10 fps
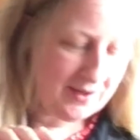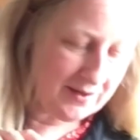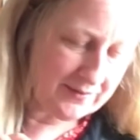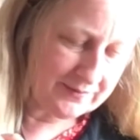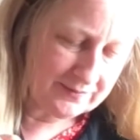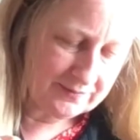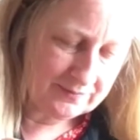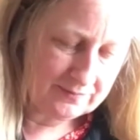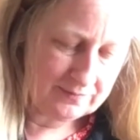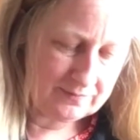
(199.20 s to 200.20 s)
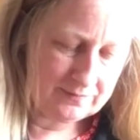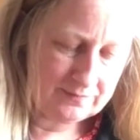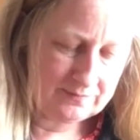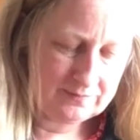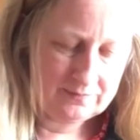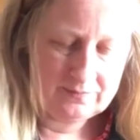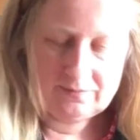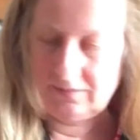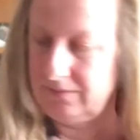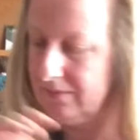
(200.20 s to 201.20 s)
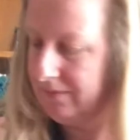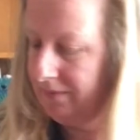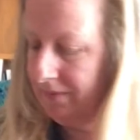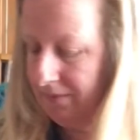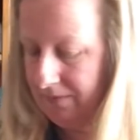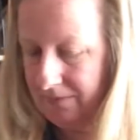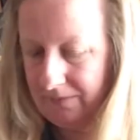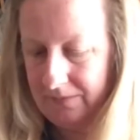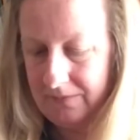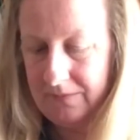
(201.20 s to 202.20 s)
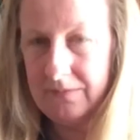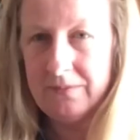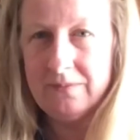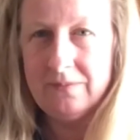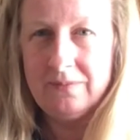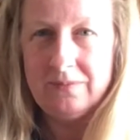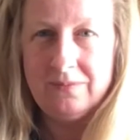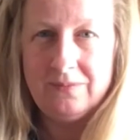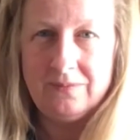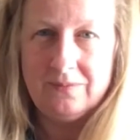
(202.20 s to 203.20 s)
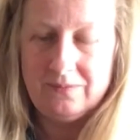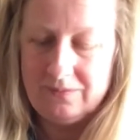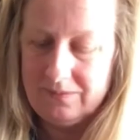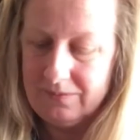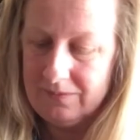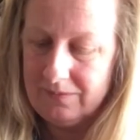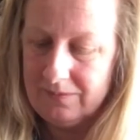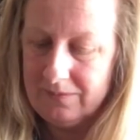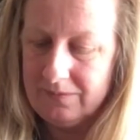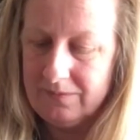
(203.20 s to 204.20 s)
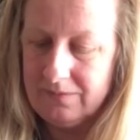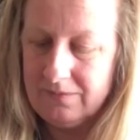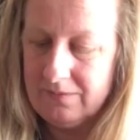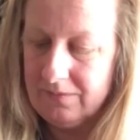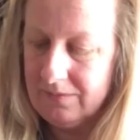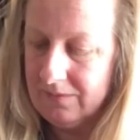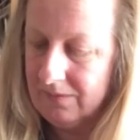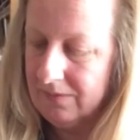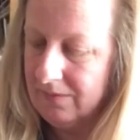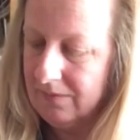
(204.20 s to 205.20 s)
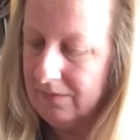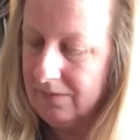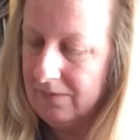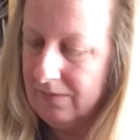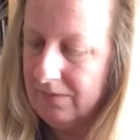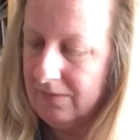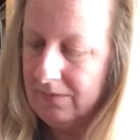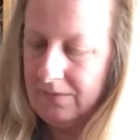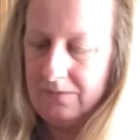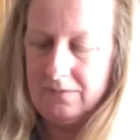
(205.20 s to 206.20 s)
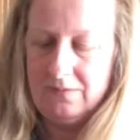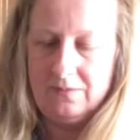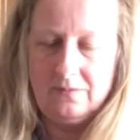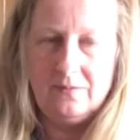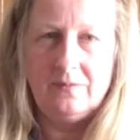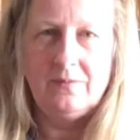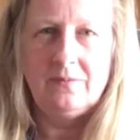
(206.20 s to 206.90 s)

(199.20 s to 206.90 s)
(no one is talking)